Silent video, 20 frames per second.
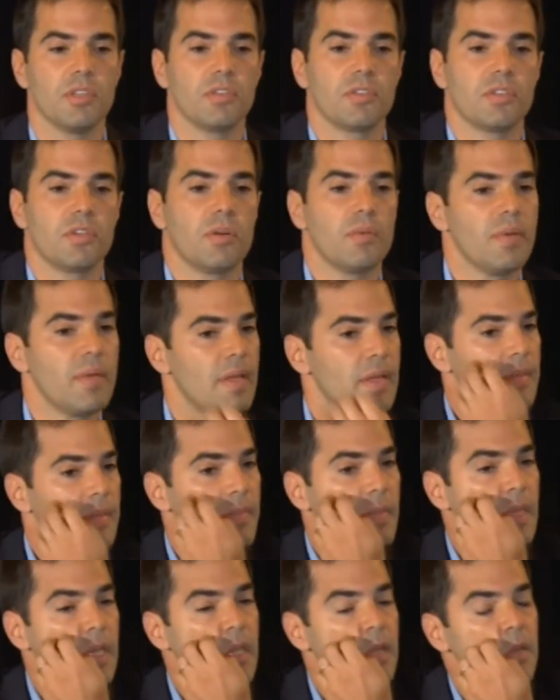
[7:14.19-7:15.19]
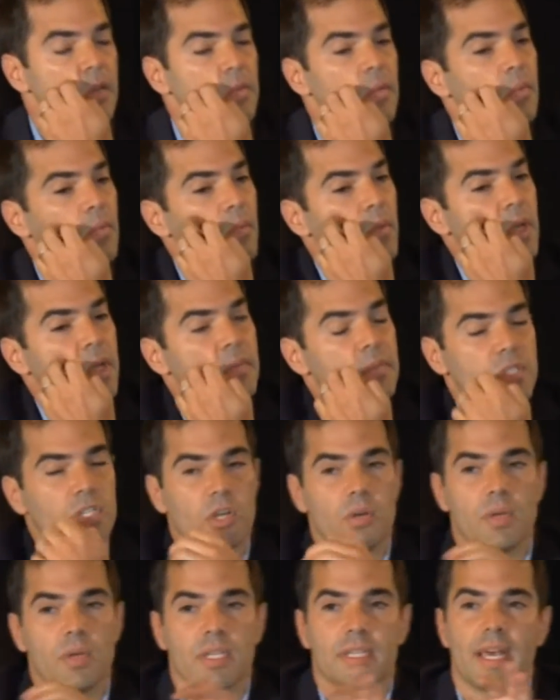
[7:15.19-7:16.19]
So here, what I'm
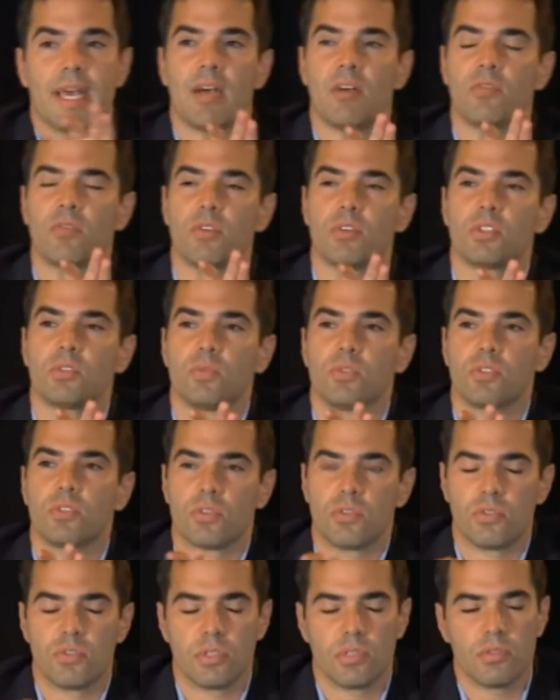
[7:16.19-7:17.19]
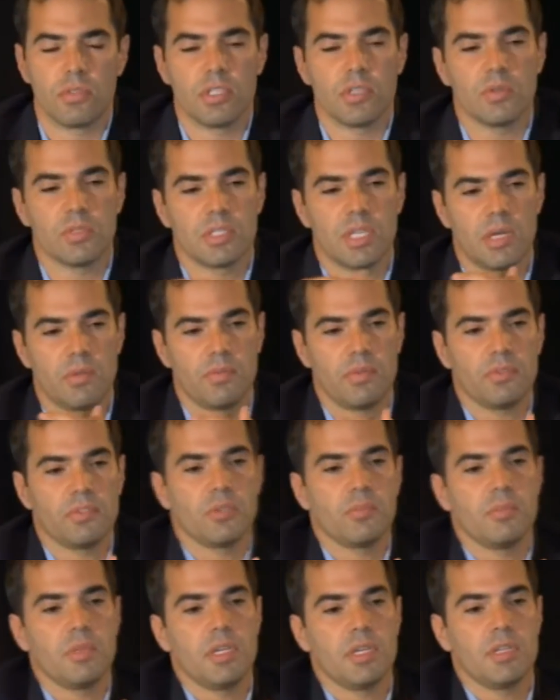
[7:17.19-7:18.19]
showing is how virtual surgery really was helpful to me.